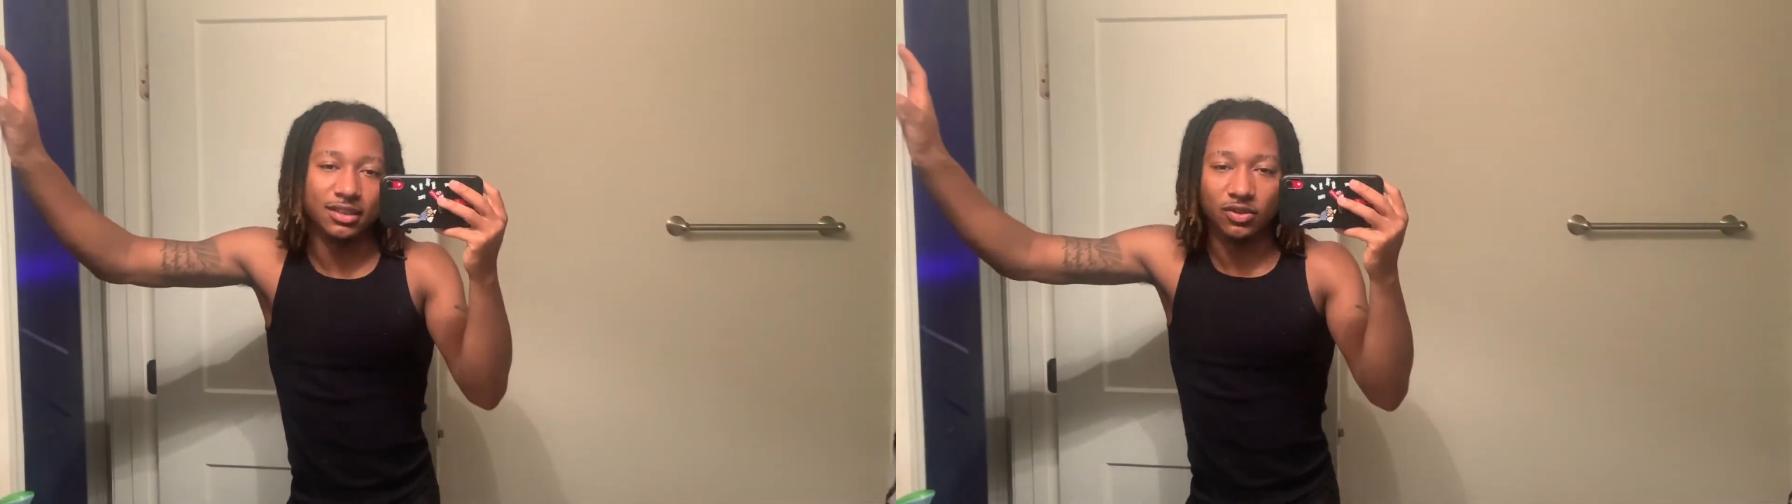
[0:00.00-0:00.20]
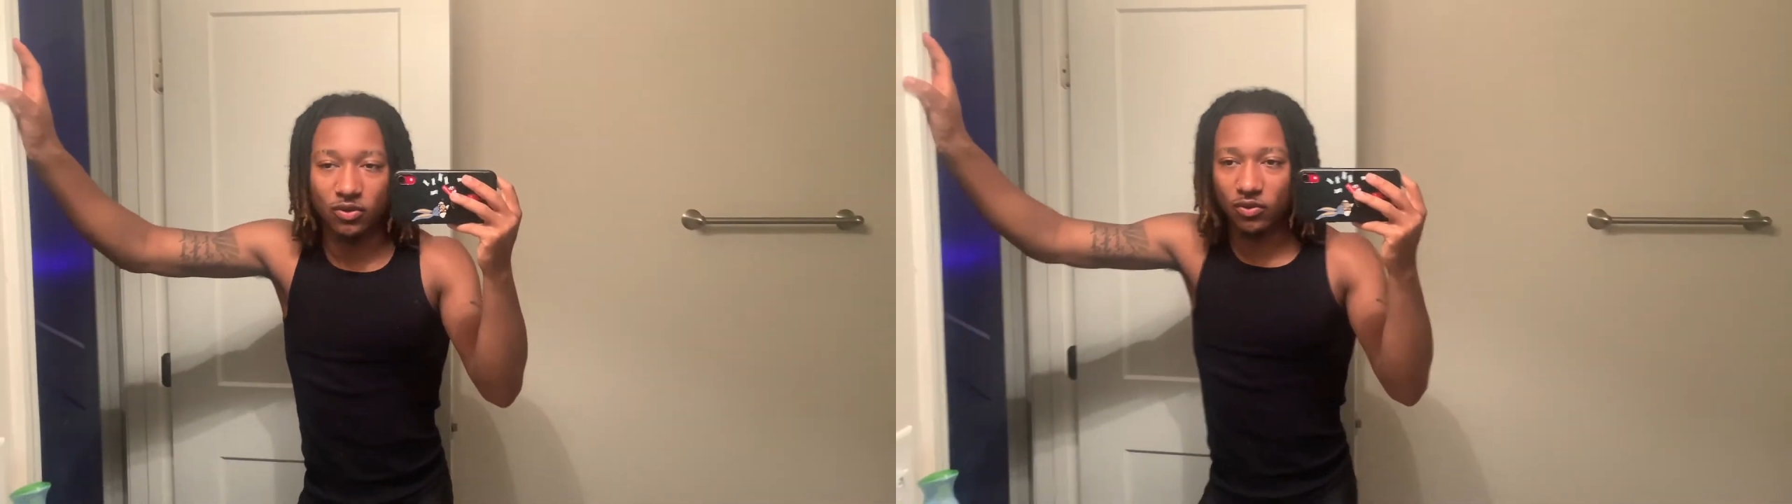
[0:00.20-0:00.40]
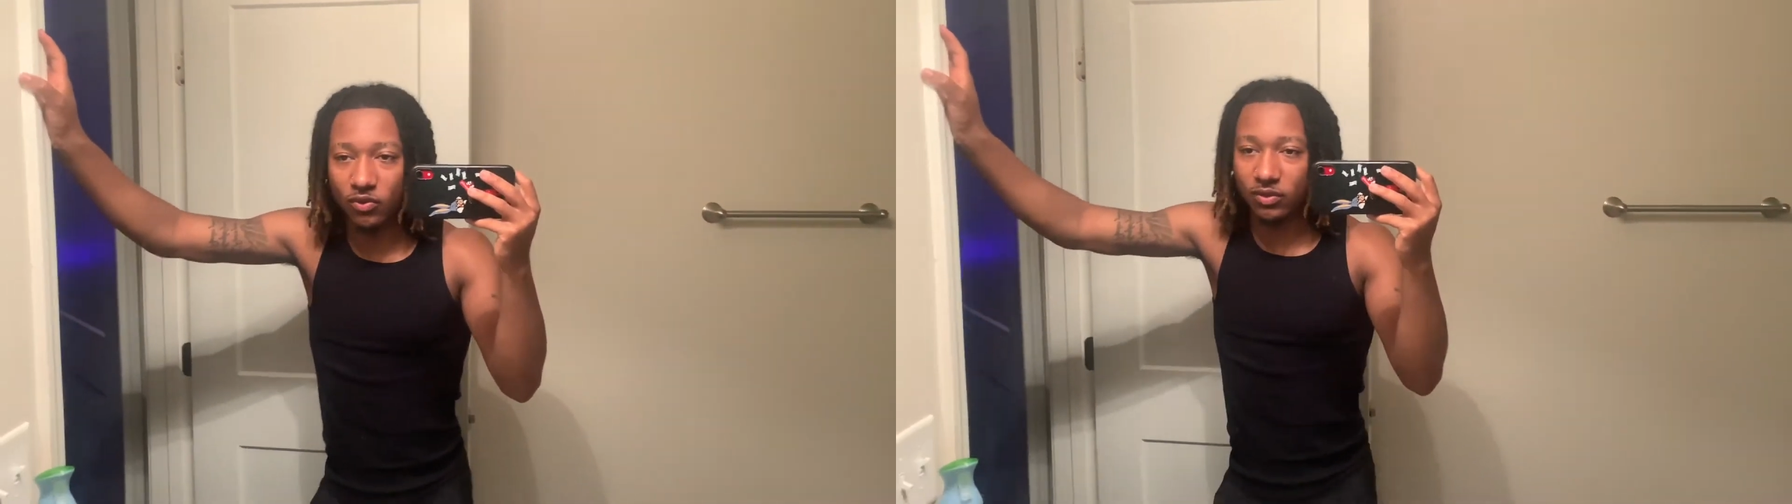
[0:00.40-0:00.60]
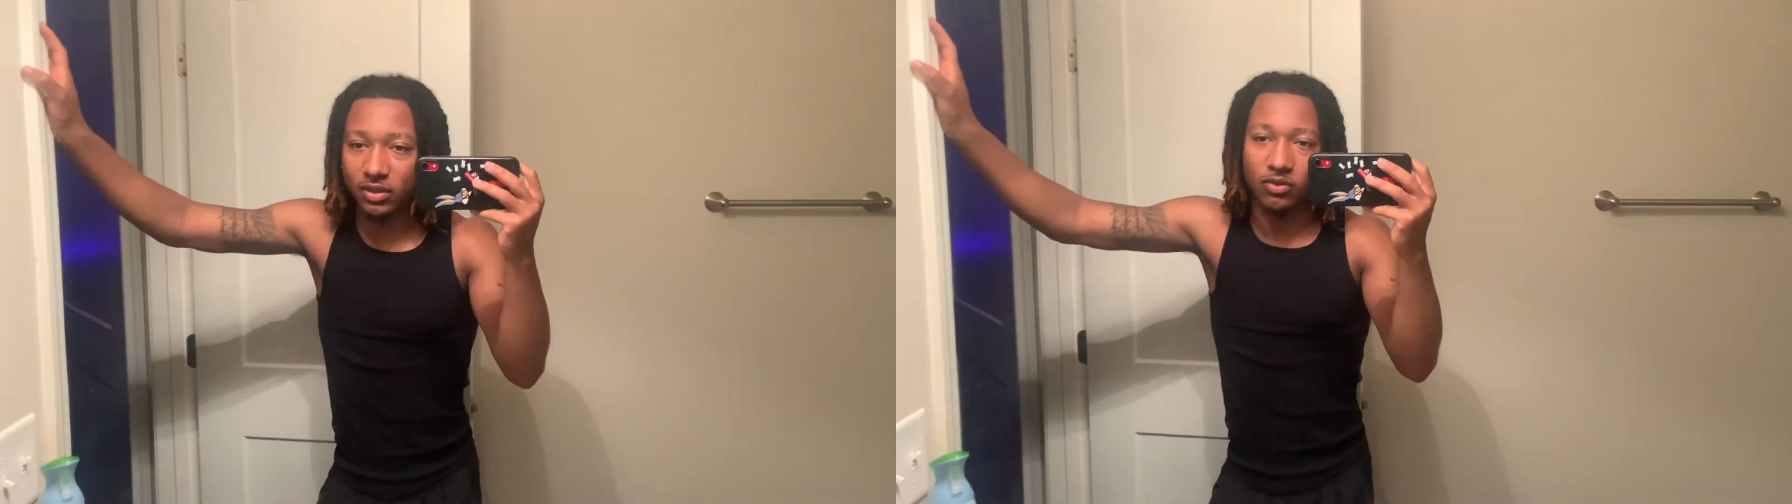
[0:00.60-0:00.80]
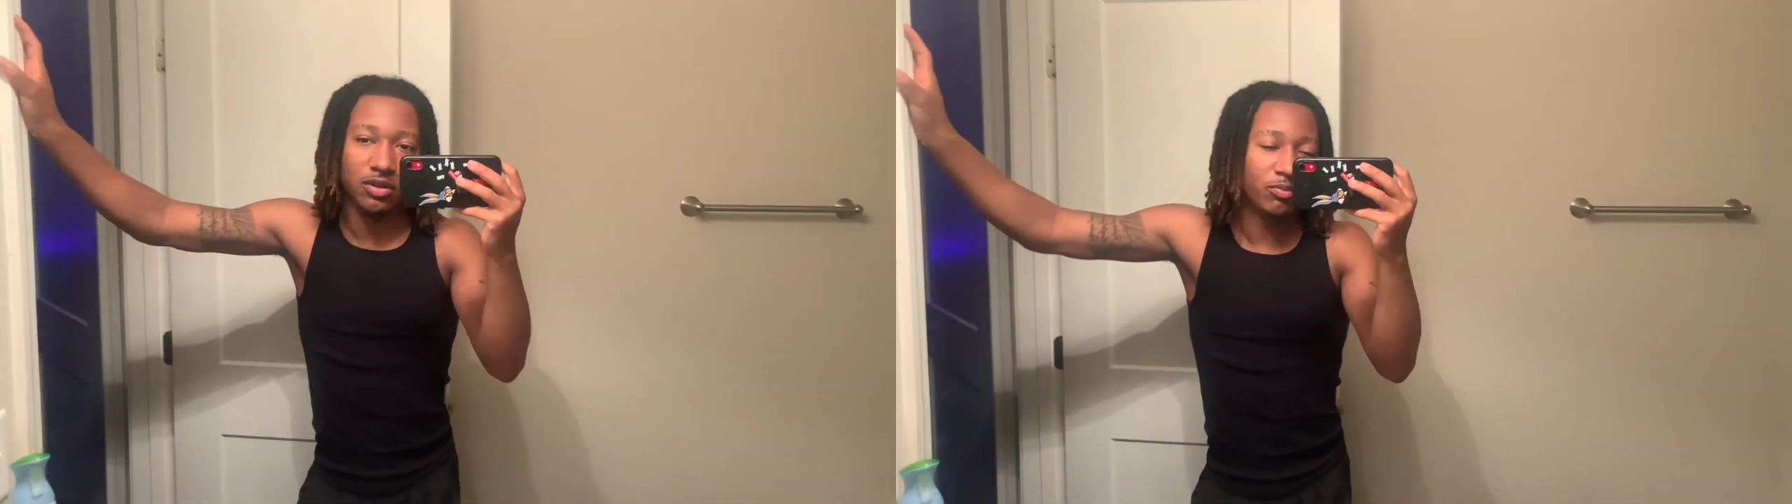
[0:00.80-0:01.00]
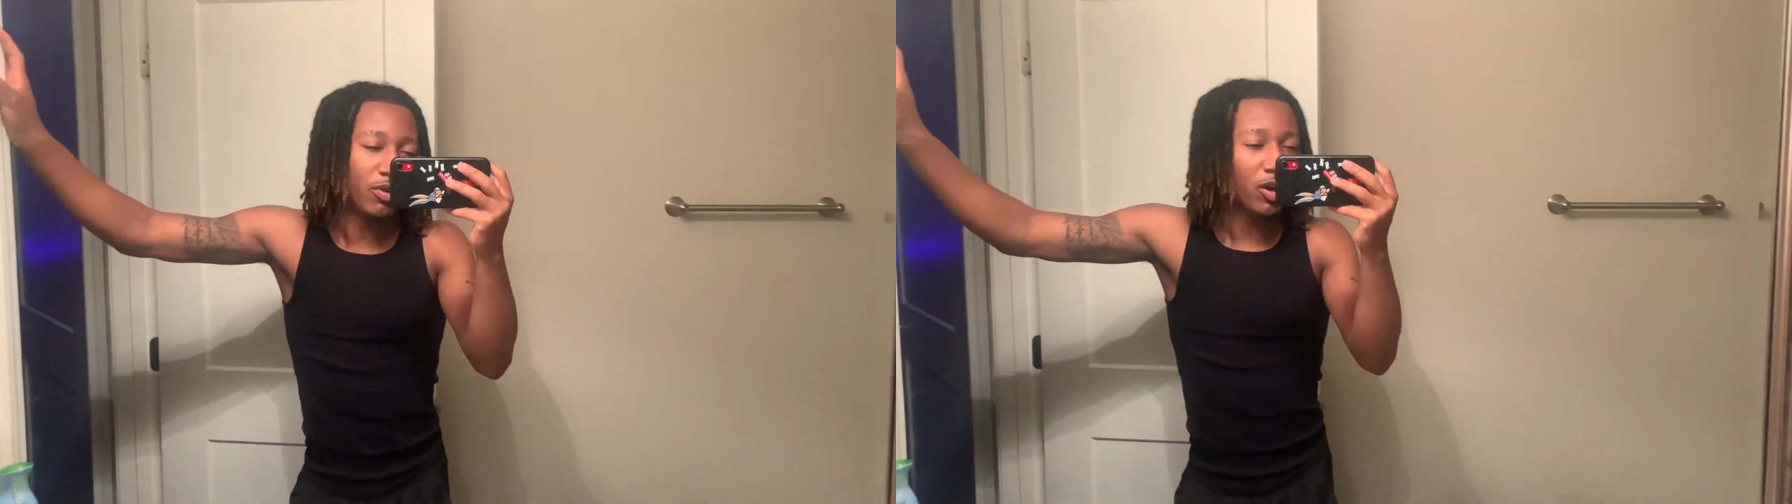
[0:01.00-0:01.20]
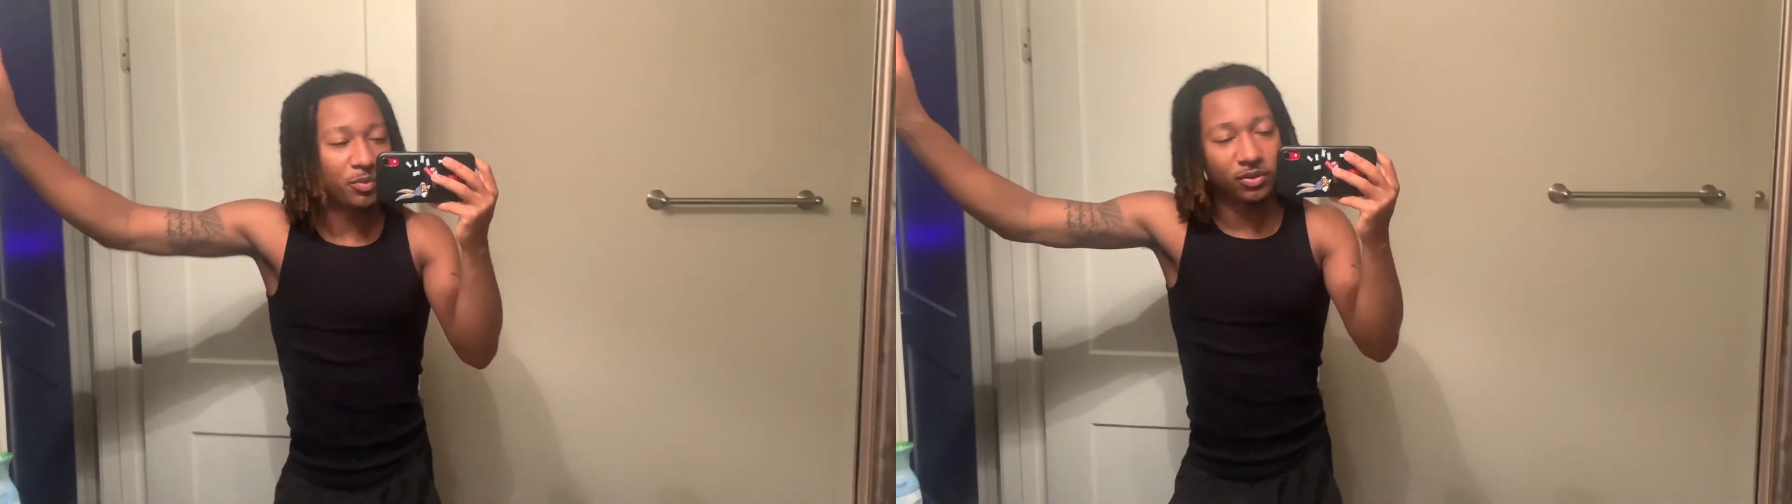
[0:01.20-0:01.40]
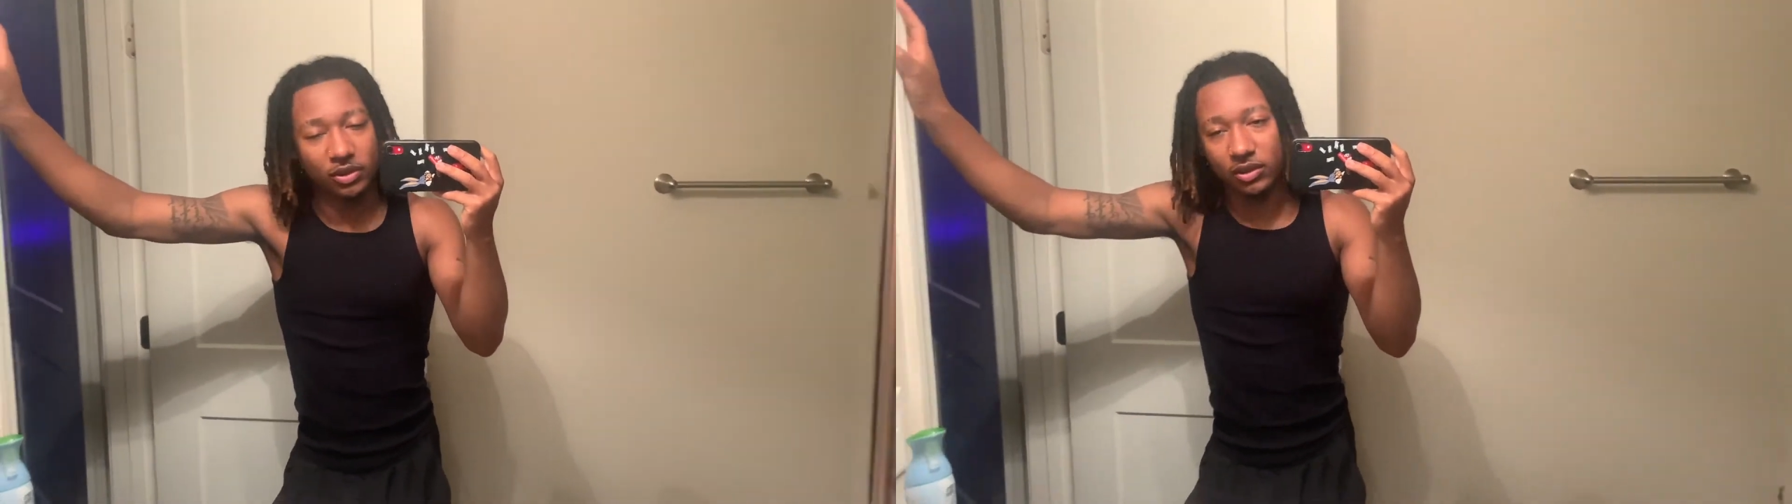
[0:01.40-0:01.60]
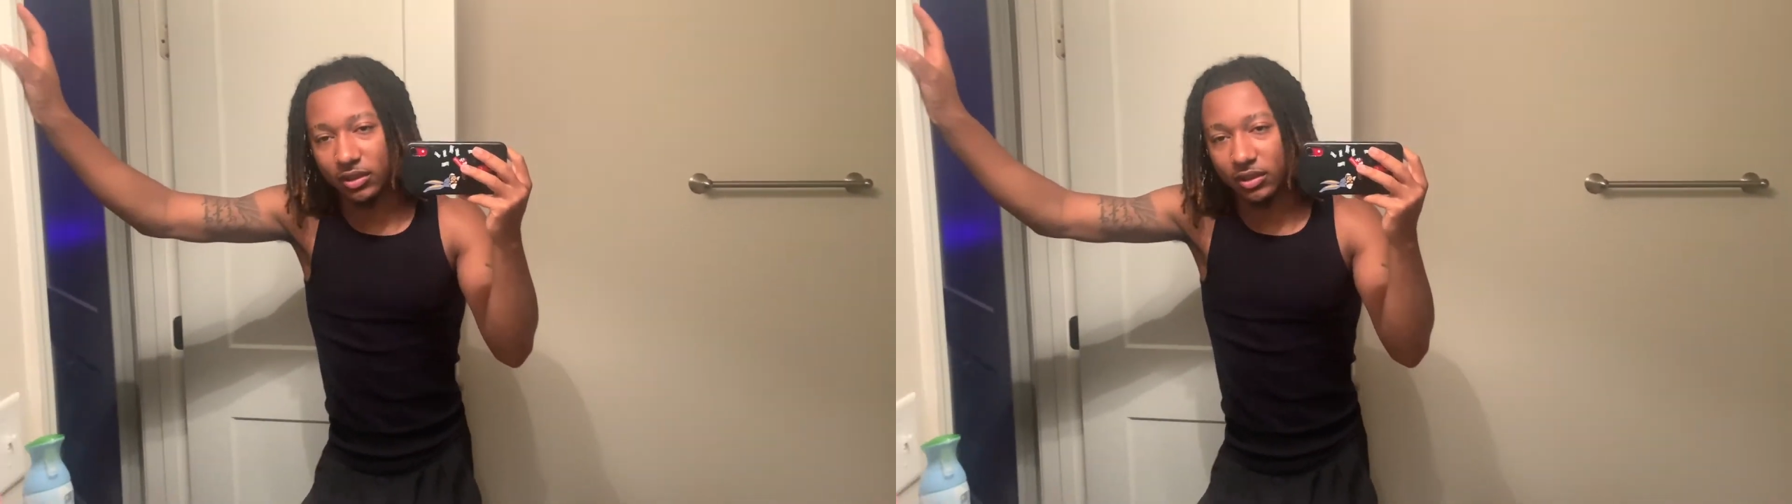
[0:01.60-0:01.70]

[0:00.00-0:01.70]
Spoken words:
dude so unpopular?